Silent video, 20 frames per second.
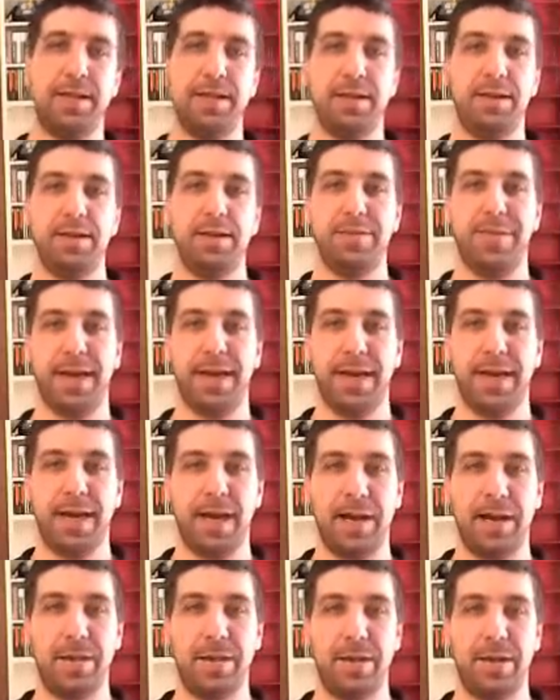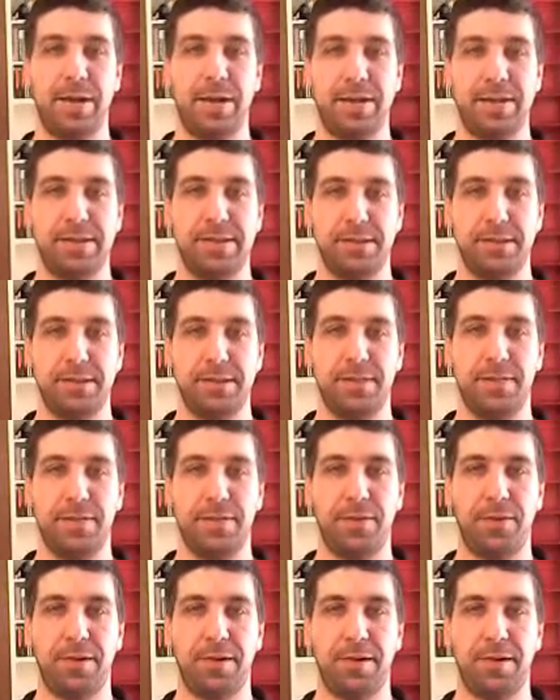to use my Commodore
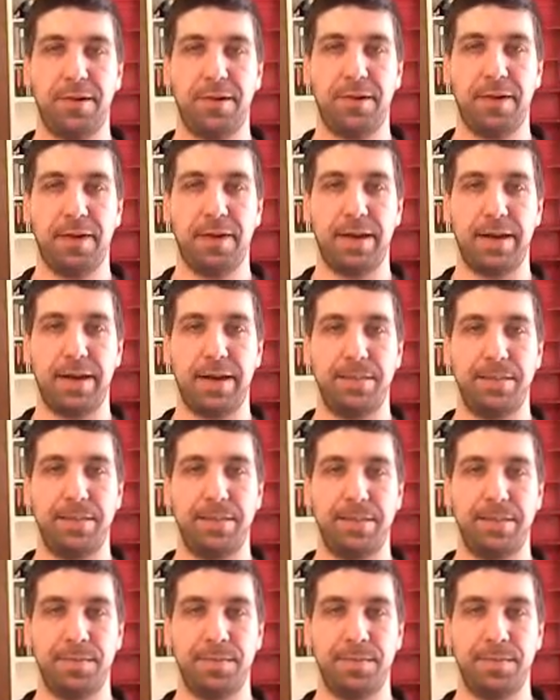64